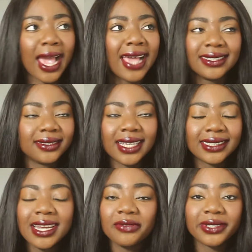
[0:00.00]
I
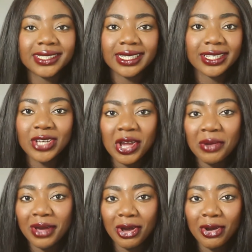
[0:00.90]
said I wasn't going to talk
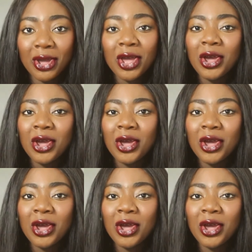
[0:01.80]
about